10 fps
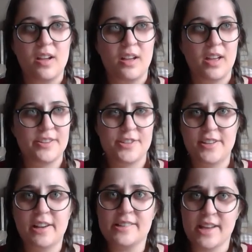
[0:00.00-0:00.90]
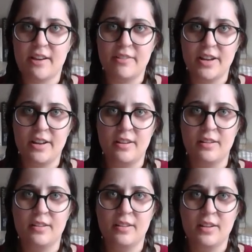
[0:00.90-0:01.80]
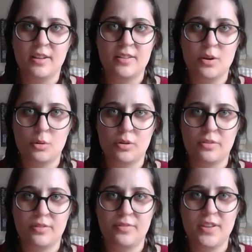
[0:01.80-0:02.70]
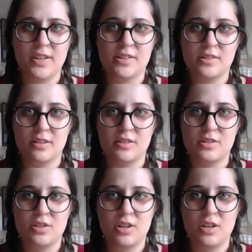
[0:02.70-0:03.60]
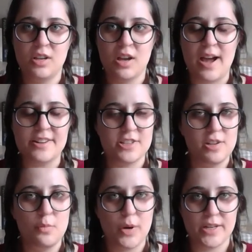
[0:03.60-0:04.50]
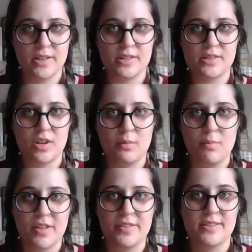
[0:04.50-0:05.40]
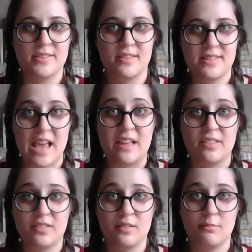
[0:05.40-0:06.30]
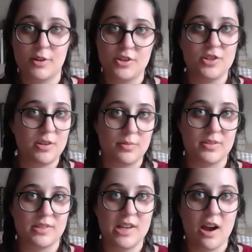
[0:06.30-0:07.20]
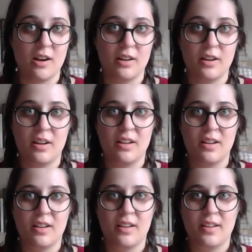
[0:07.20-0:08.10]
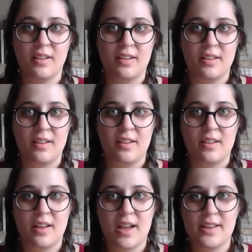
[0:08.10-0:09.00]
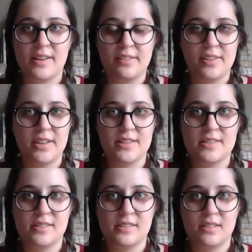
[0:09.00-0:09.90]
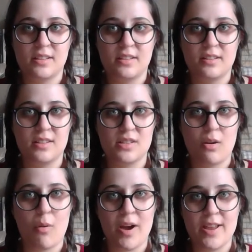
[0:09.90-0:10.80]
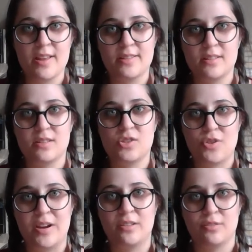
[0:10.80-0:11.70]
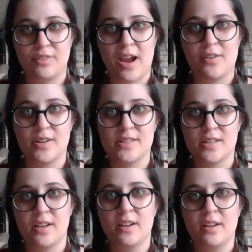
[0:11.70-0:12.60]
As she tells Harry in The Order of the Phoenix, she actually witnessed her mother's death when she was young. And I think it's this quiet strength of character